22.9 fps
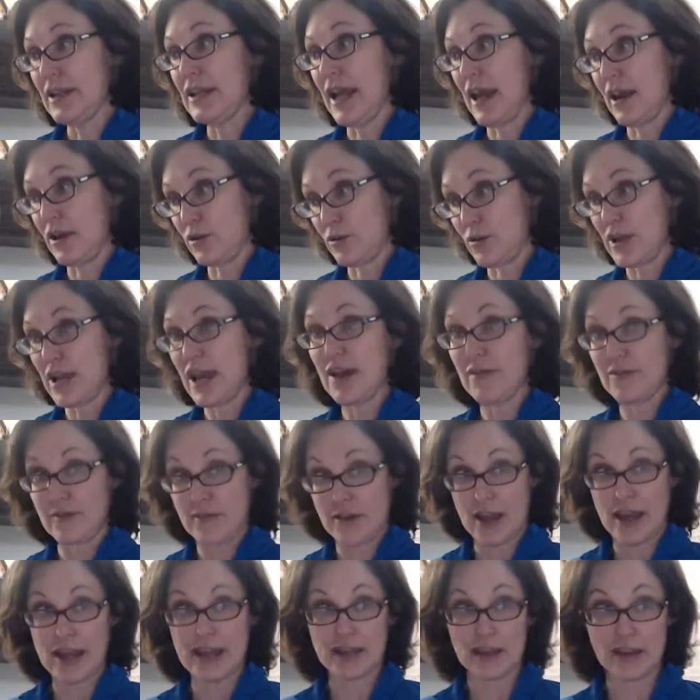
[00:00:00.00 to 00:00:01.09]
Now, do we have
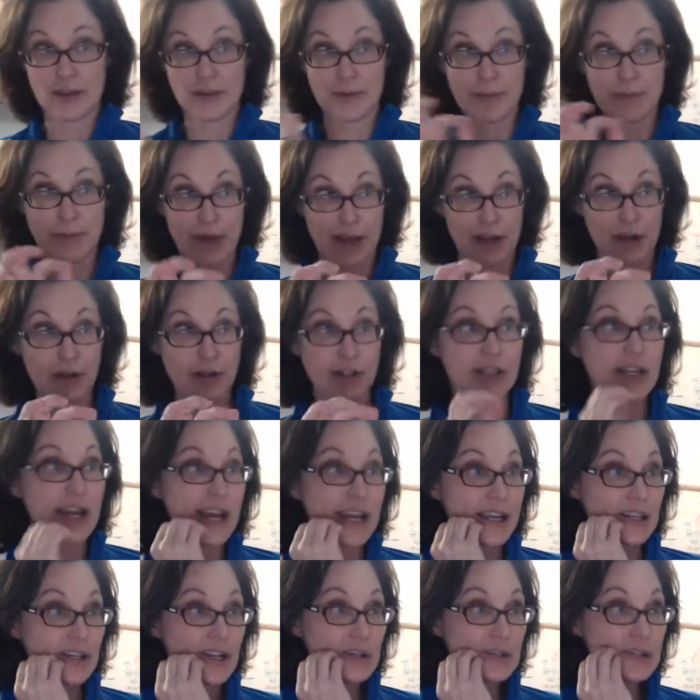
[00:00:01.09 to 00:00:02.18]
a better
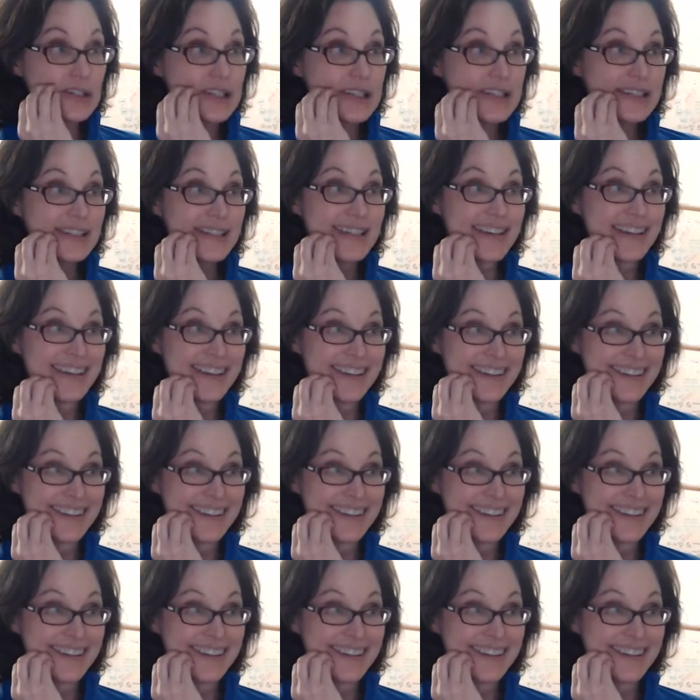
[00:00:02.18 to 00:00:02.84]
diagnosis?